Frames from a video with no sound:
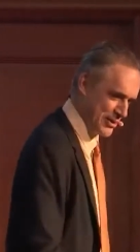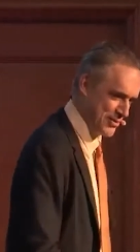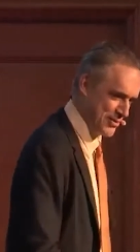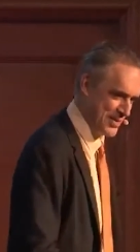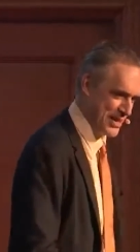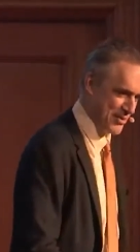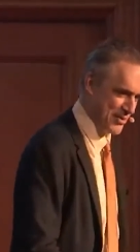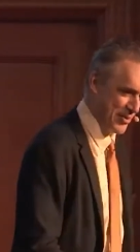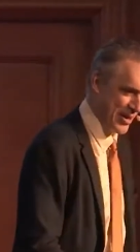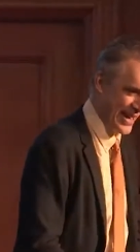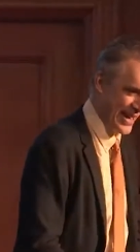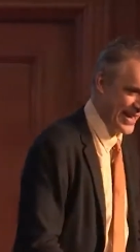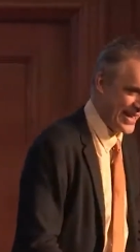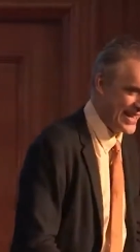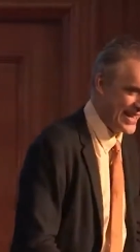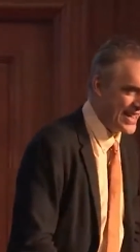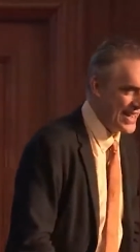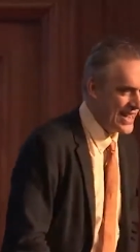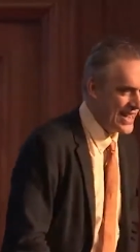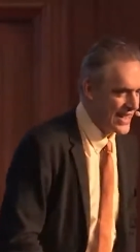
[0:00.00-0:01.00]
me away.
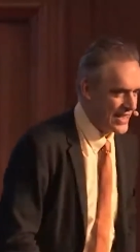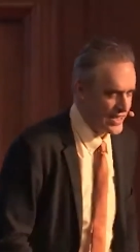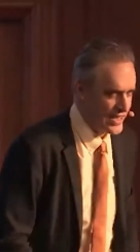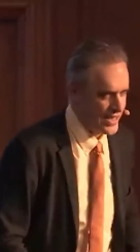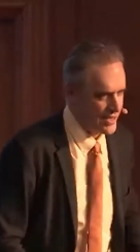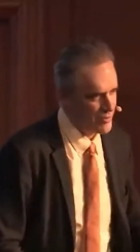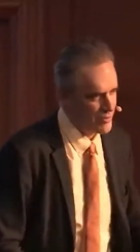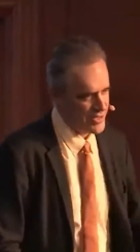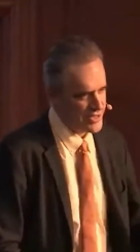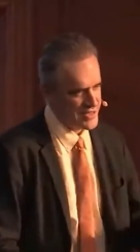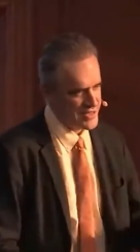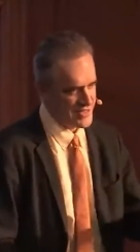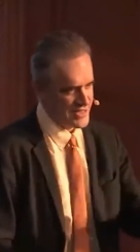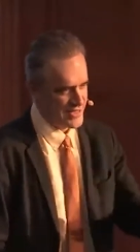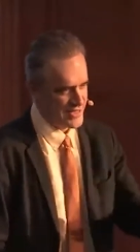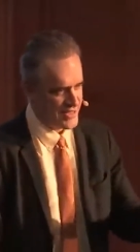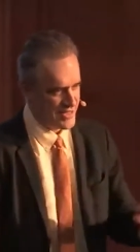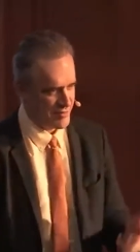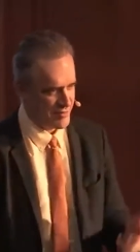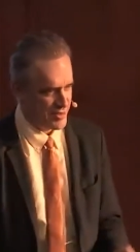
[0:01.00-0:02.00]
And one of the
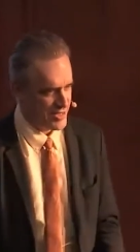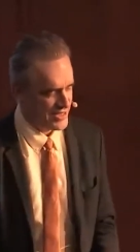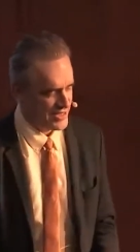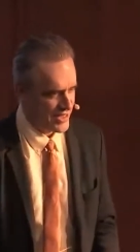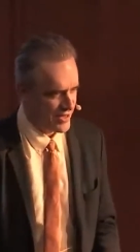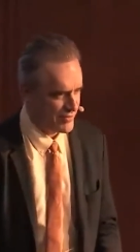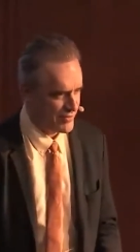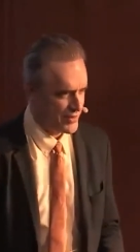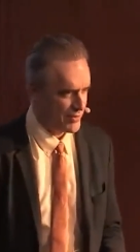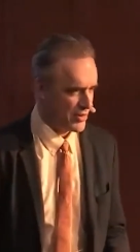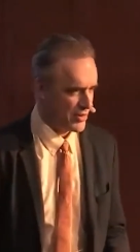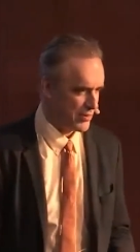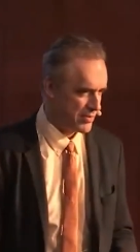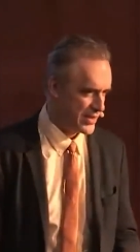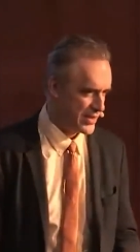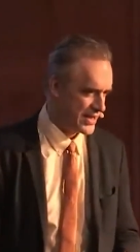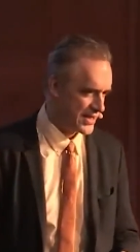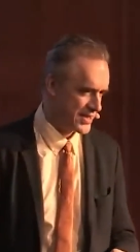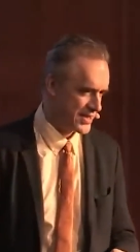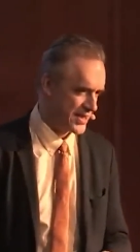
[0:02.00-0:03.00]
things I've really loved about
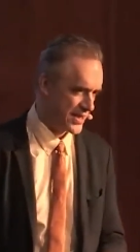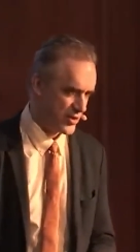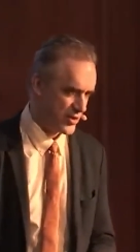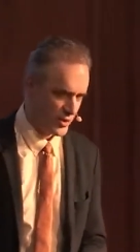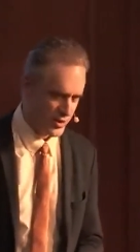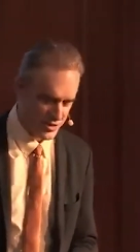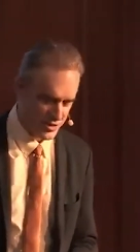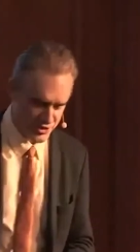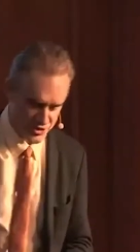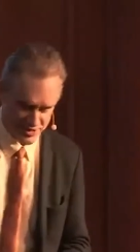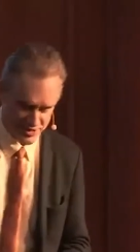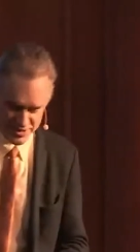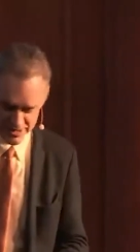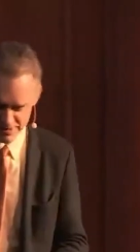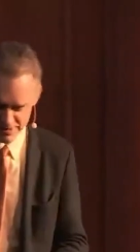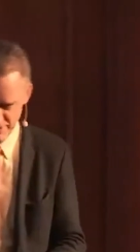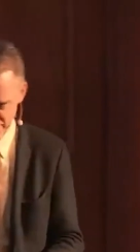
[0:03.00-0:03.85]
being a psychologist, and